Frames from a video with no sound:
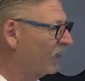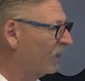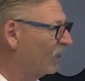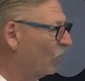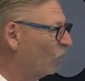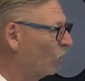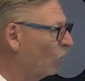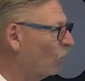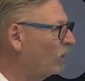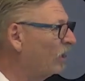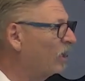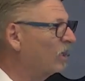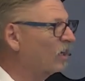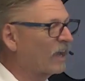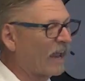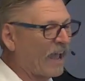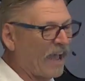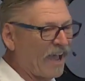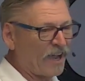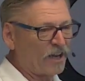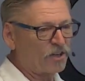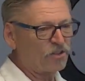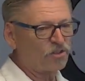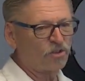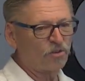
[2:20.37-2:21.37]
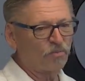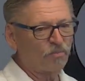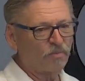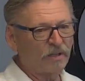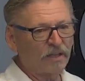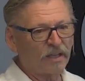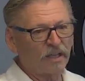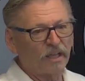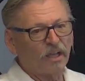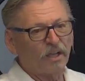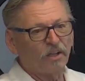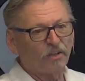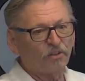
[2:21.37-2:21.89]
we could actually
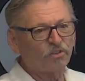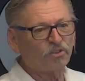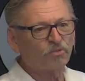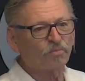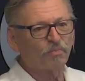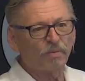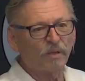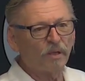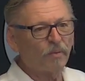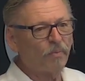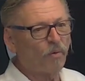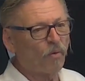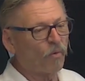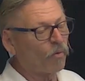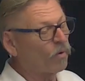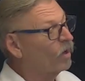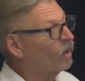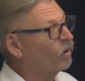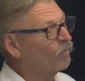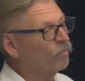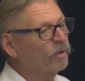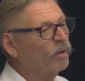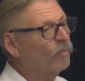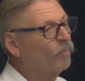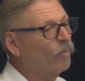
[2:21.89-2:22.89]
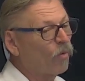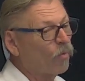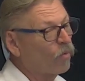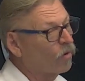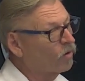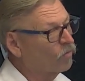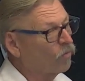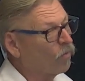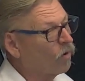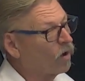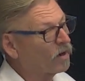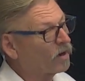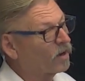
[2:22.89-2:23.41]
be people people
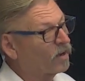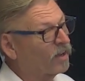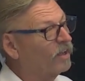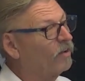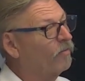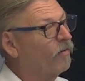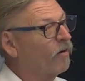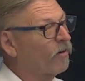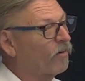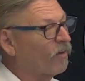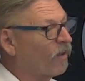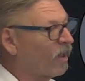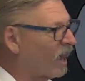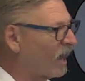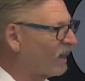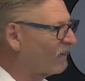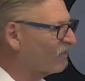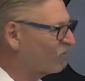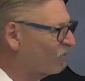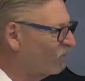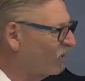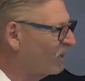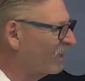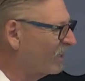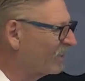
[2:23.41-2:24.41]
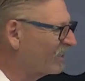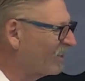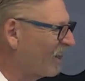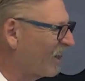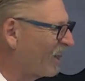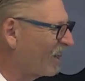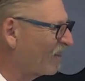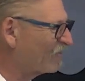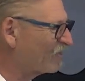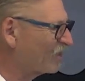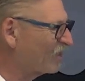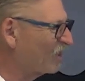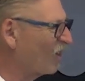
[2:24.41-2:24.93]
wouldn't want to live our lives many
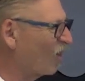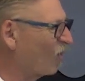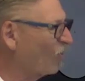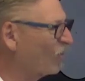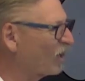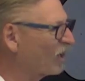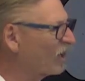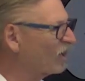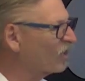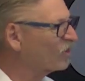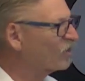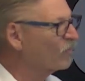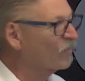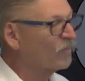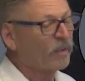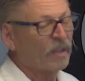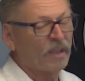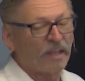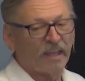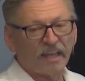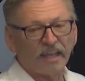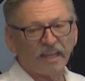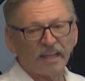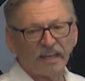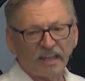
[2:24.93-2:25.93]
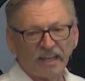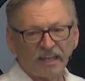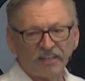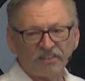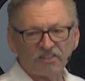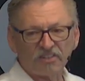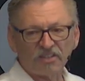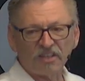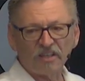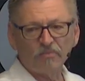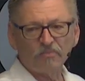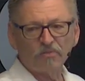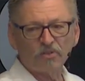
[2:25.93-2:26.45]
times you know because it, it
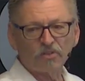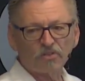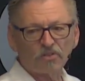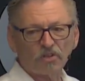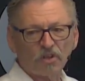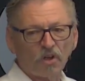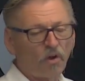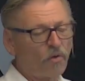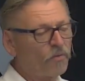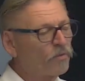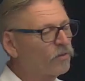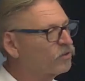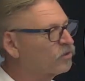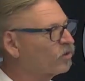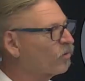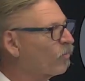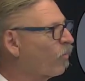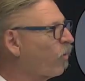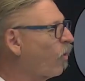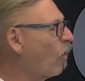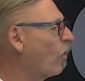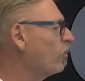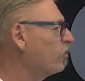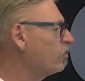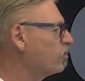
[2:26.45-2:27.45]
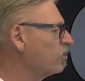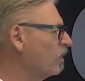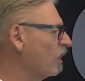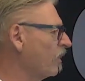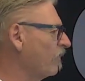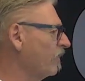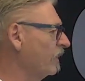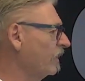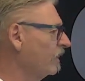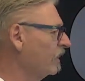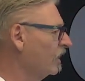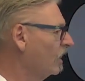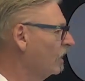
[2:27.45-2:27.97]
seems as though there's a portion of
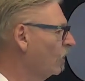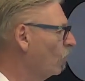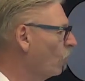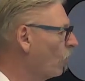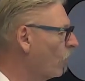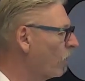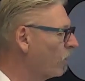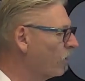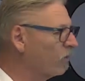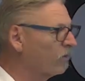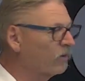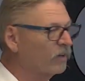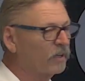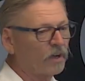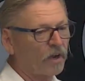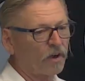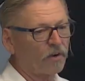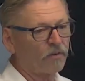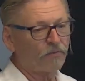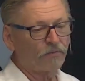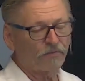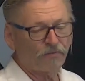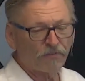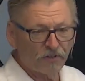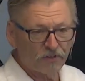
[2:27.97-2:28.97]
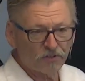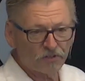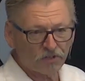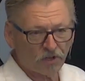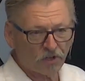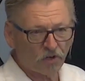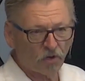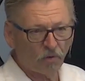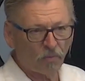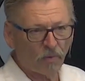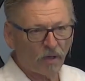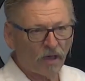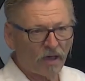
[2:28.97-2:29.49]
it whether in our
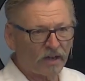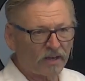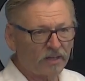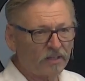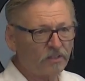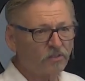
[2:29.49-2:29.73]
physical bodies